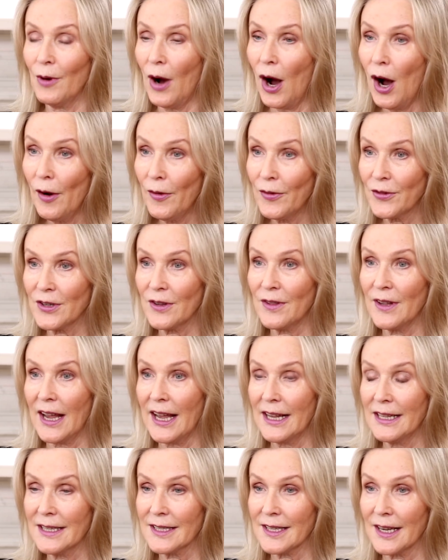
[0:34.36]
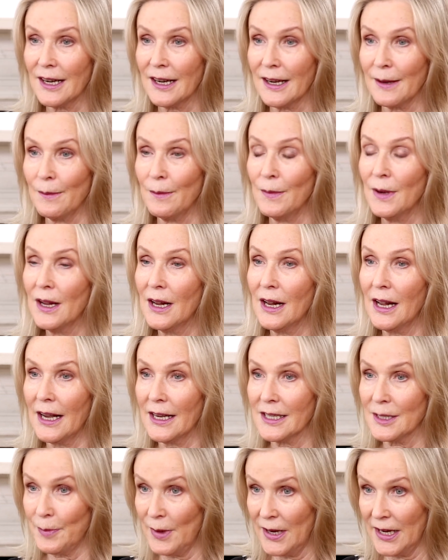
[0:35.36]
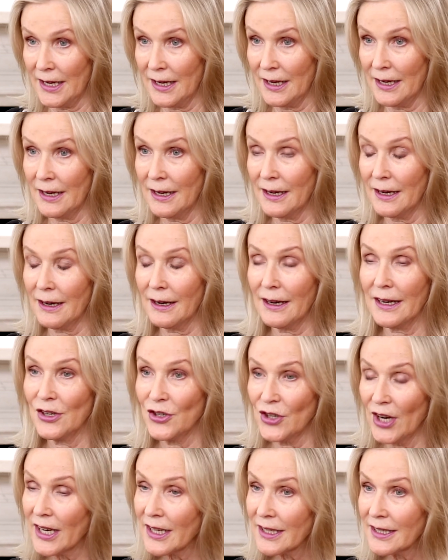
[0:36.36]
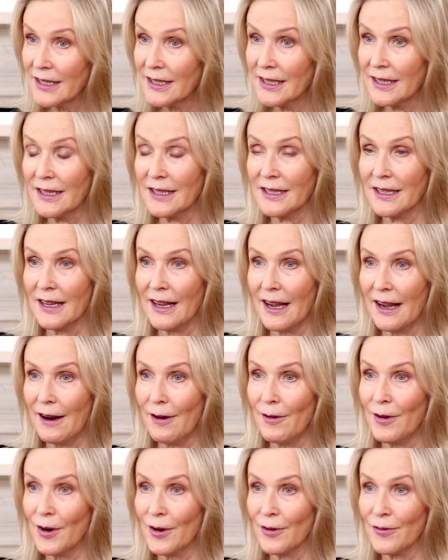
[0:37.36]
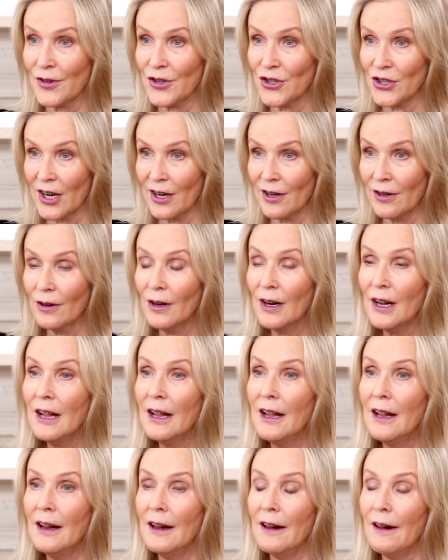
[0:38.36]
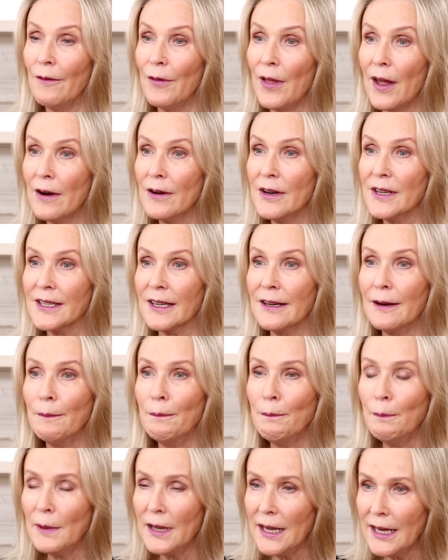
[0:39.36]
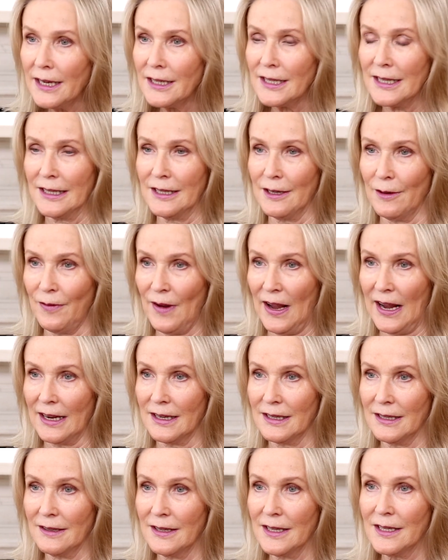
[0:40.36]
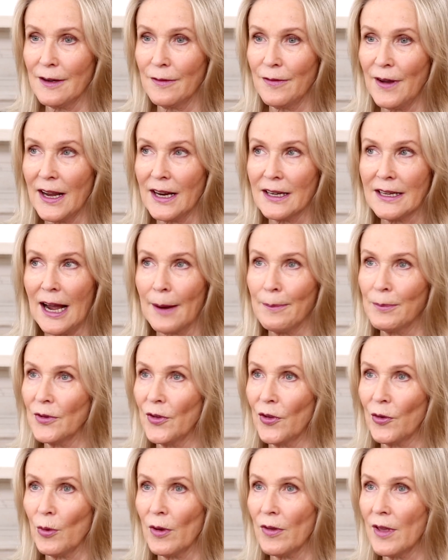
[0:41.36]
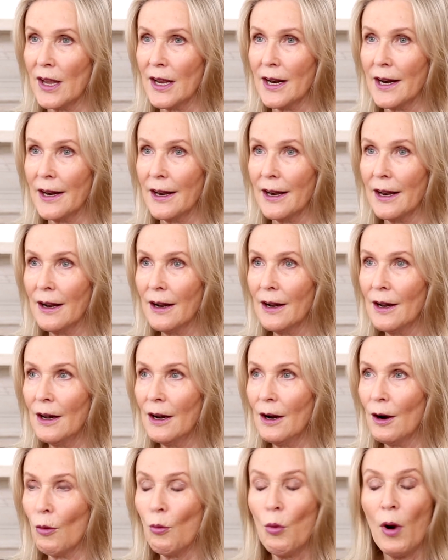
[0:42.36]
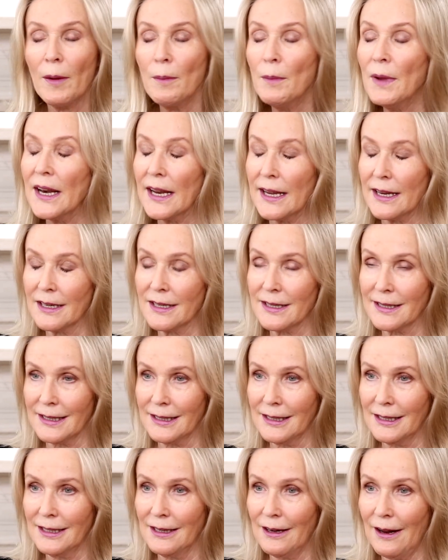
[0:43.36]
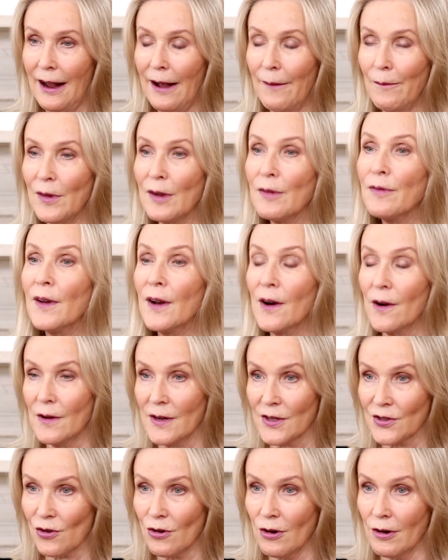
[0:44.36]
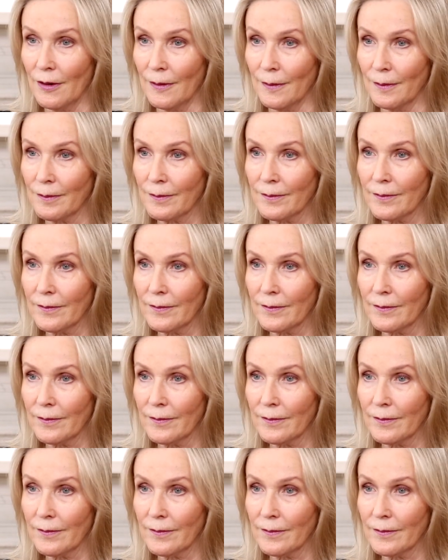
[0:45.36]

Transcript: After the enzyme has been injected into the area of the gel, there is an immediate effect. This effect happens within 1 minute and the filler is gone.